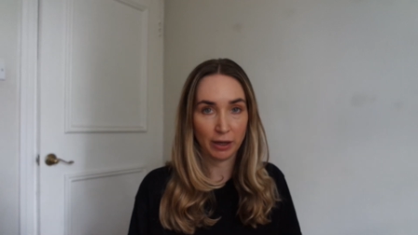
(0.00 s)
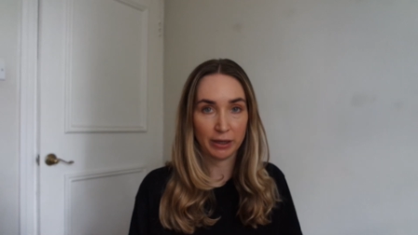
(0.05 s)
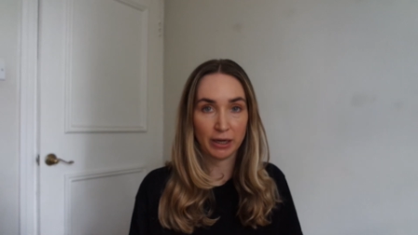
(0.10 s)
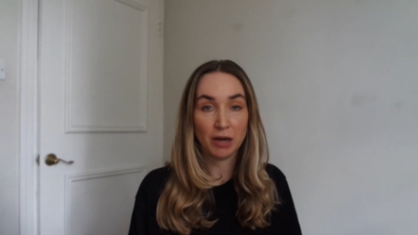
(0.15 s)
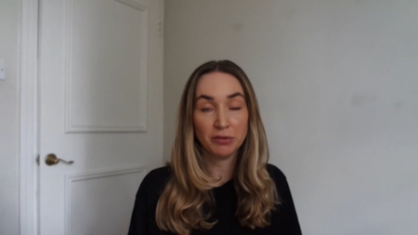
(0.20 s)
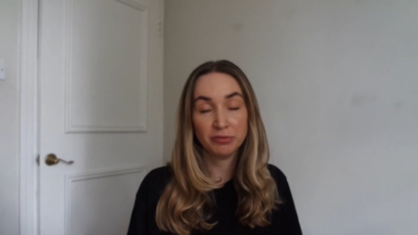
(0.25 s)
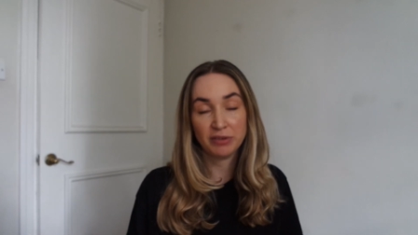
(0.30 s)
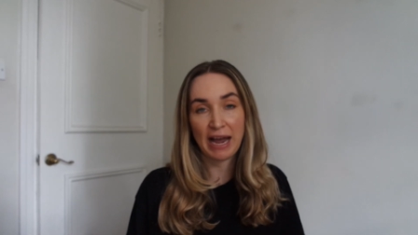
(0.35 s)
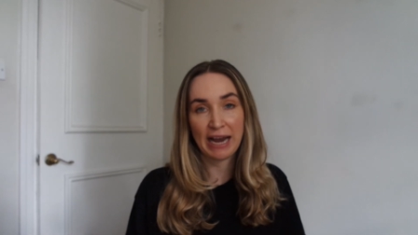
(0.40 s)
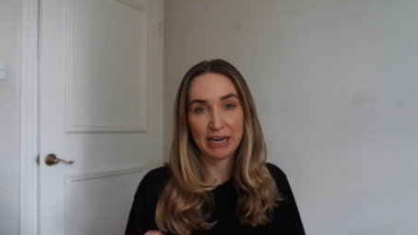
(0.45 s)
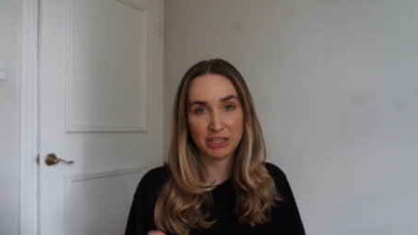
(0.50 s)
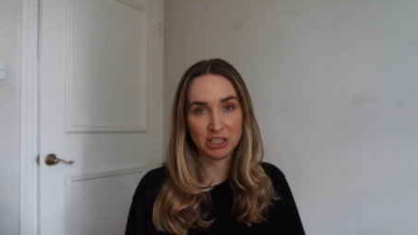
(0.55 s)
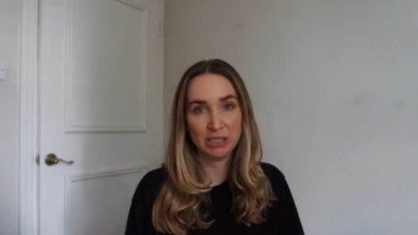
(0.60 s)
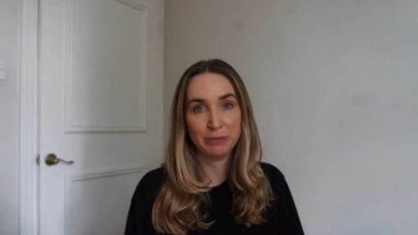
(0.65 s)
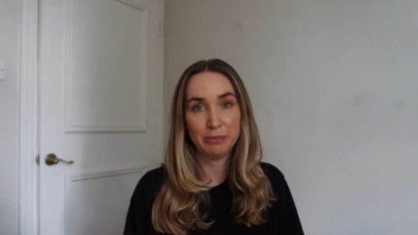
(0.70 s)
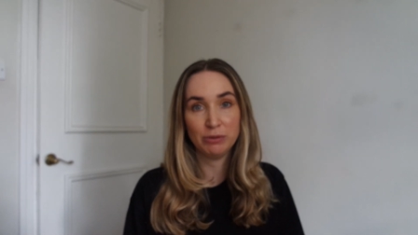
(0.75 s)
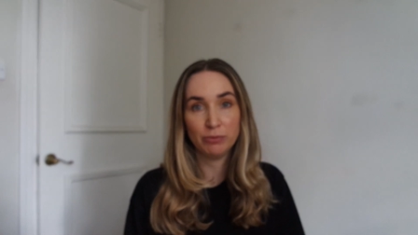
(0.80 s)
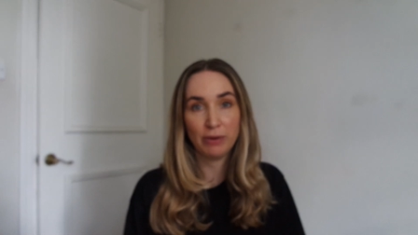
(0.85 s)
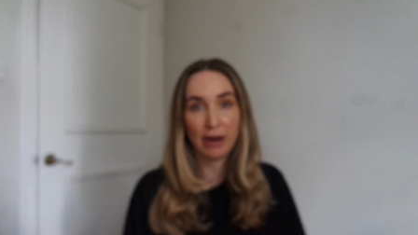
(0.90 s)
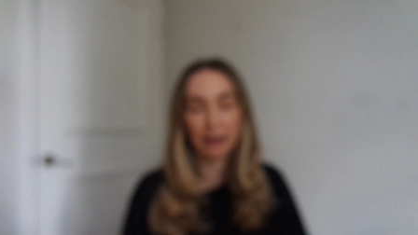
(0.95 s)
Like, I've
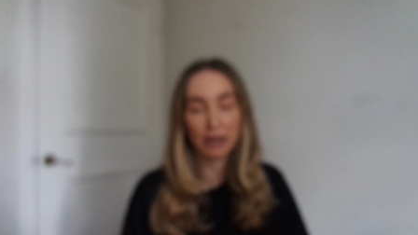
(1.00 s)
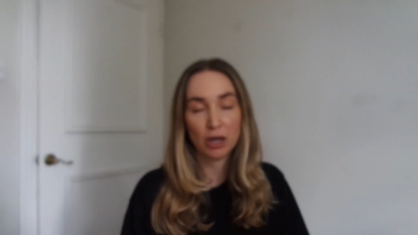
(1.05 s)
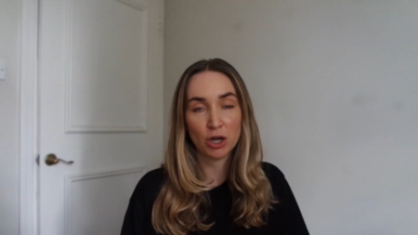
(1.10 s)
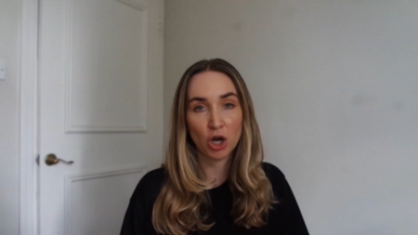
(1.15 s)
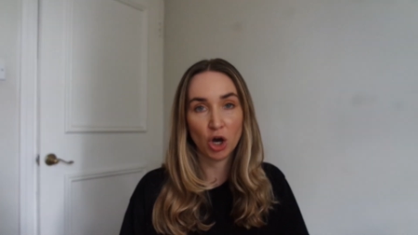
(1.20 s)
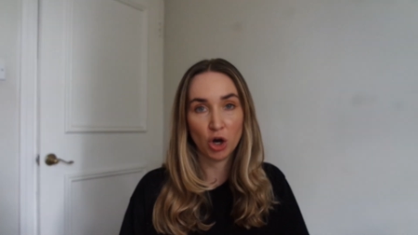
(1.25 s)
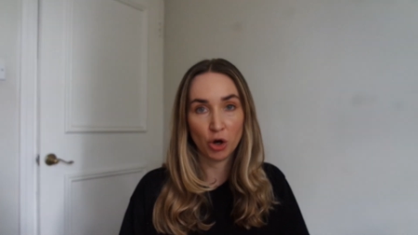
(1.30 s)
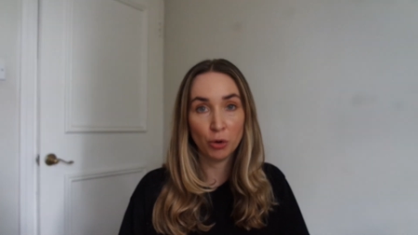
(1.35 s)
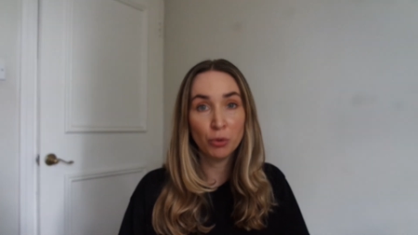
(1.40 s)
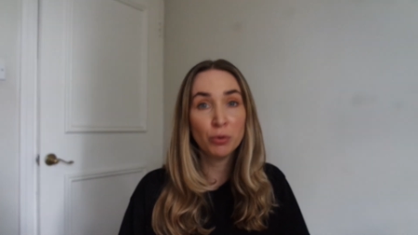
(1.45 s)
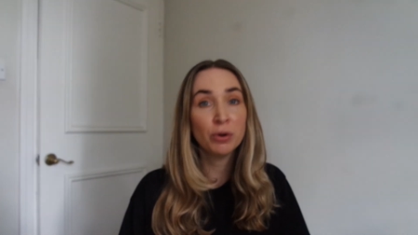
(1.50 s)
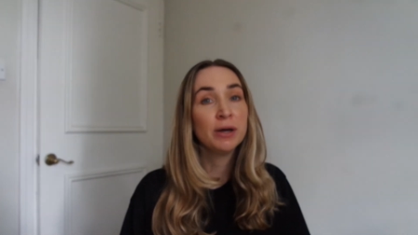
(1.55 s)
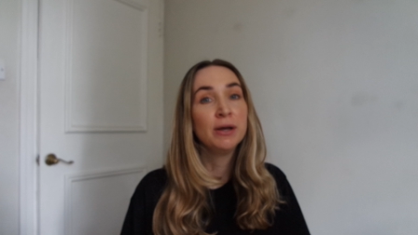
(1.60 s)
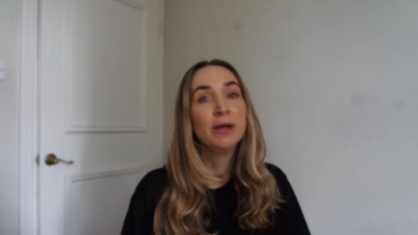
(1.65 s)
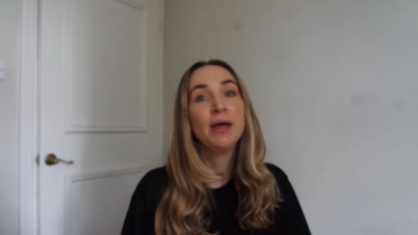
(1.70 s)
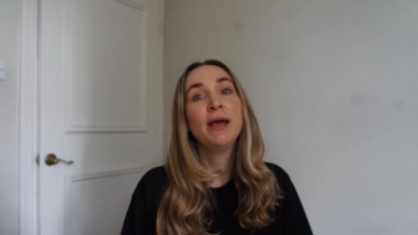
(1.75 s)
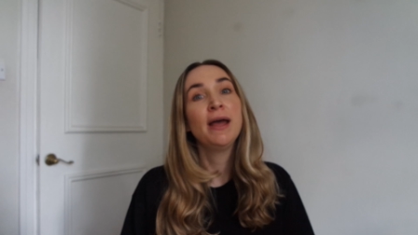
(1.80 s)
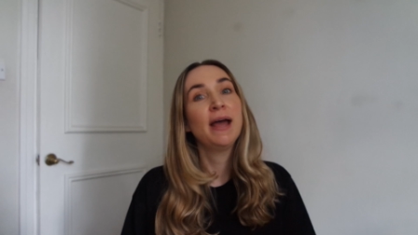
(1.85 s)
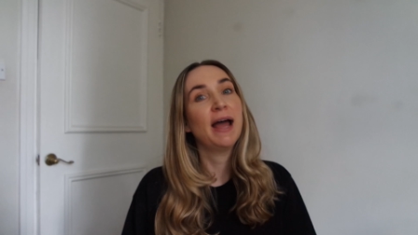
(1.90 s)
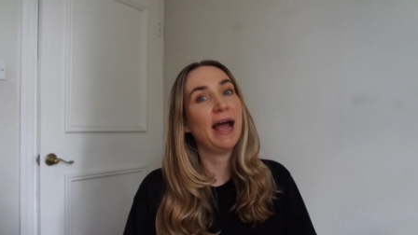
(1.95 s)
actually been wearing a coat
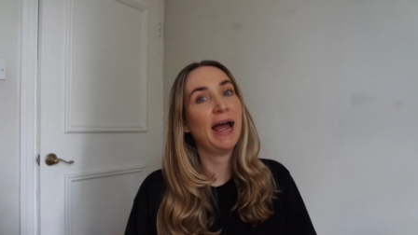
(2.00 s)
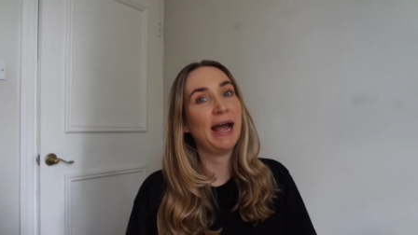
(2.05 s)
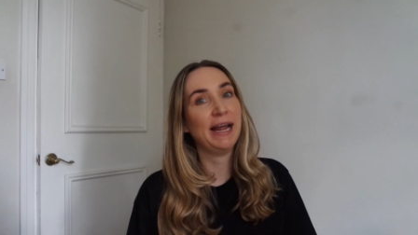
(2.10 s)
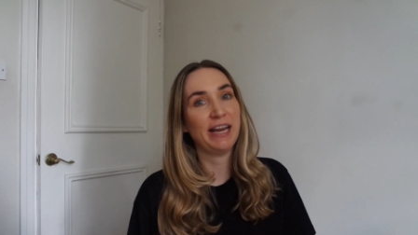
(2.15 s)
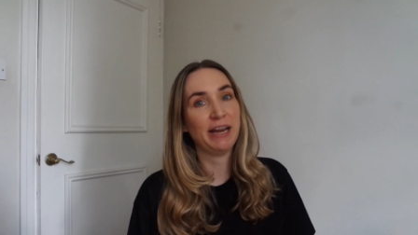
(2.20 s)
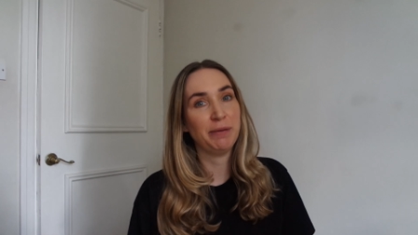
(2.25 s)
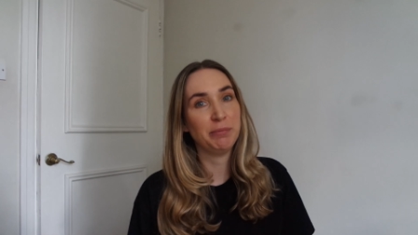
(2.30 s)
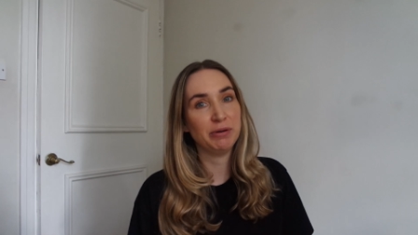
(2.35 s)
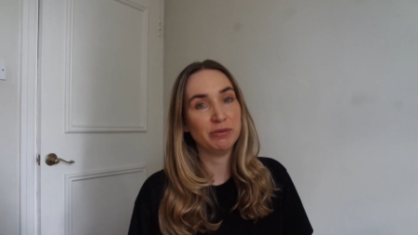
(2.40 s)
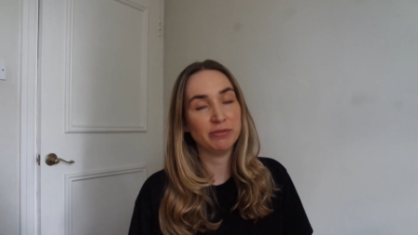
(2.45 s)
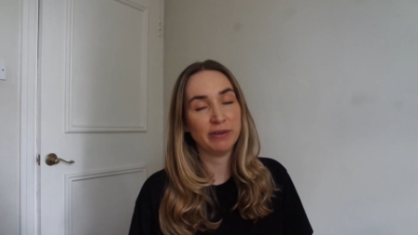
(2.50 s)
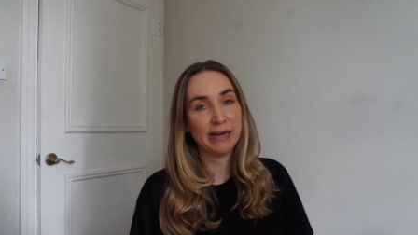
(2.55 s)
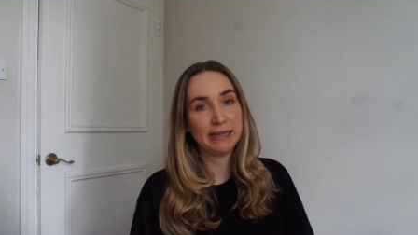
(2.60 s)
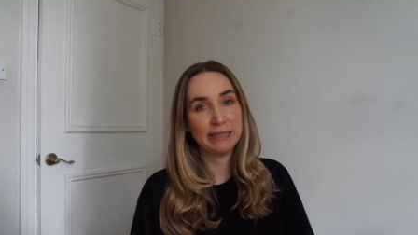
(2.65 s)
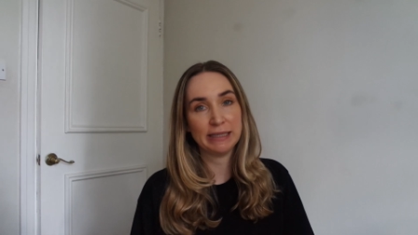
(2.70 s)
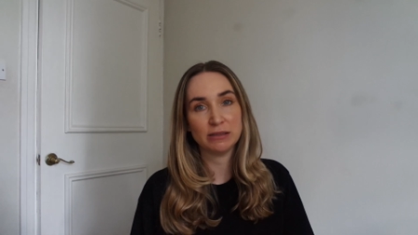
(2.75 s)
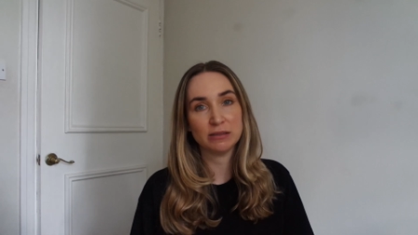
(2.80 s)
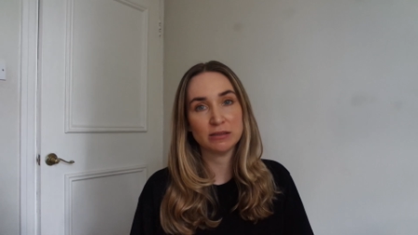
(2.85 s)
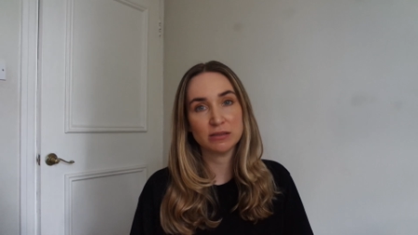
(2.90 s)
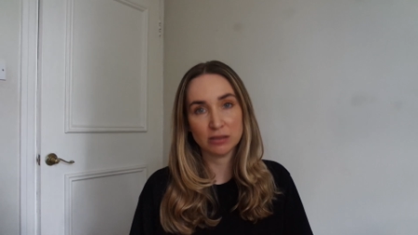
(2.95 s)
and it's been
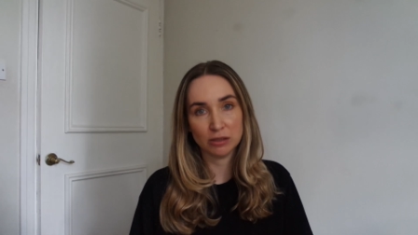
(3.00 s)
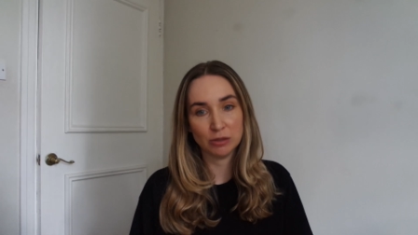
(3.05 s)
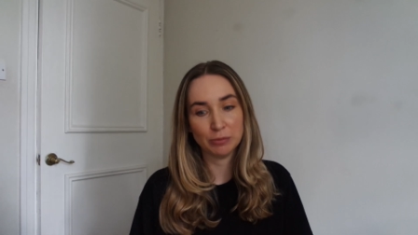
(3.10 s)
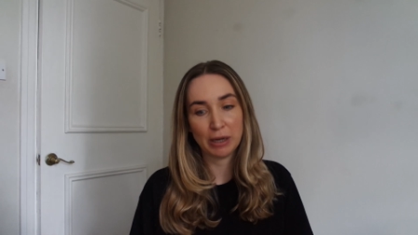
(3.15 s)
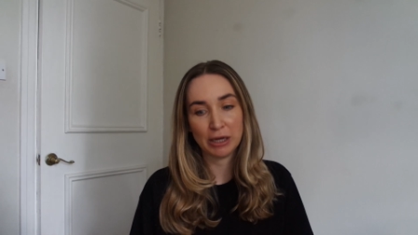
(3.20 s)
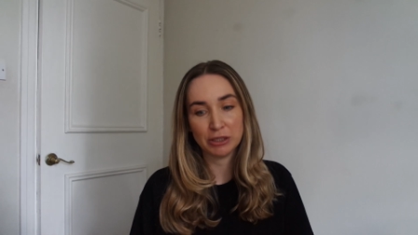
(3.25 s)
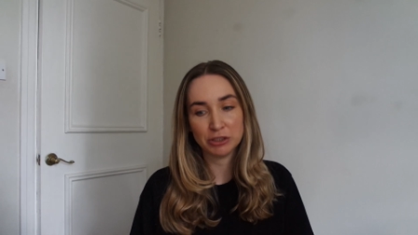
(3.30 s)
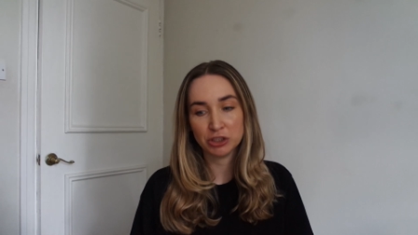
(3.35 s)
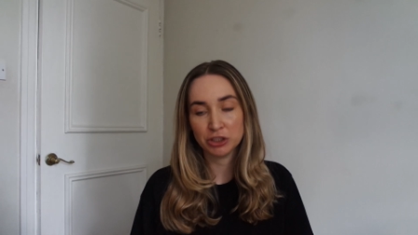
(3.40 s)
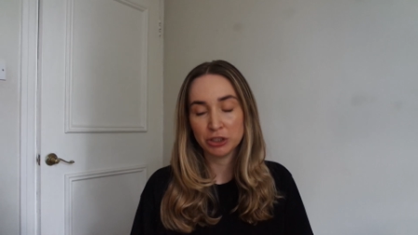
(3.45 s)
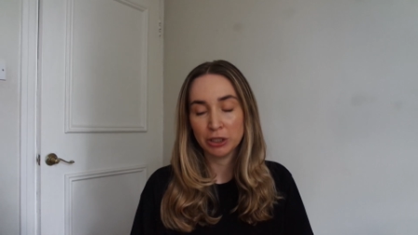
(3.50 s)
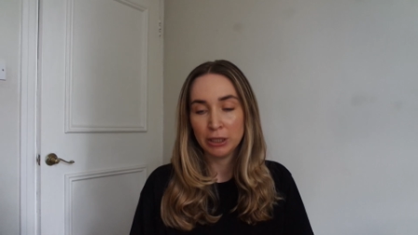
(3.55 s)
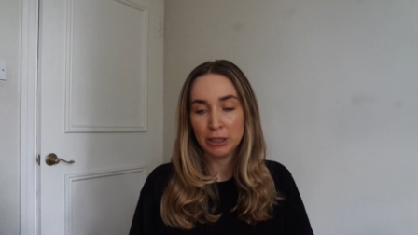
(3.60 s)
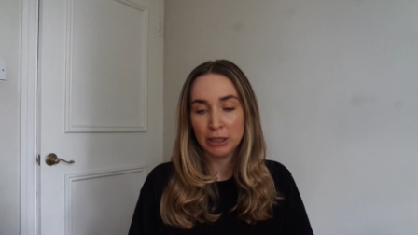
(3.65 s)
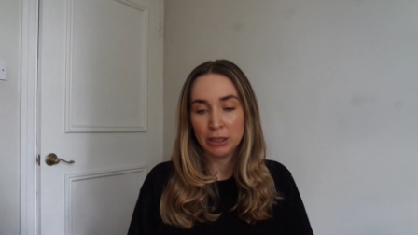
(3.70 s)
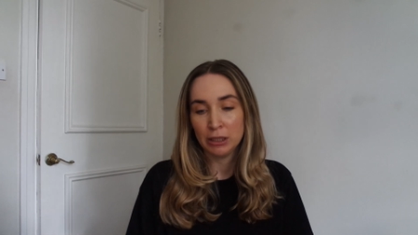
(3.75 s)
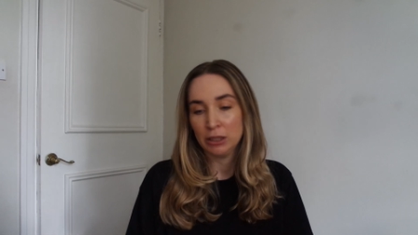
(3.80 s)
raining so much.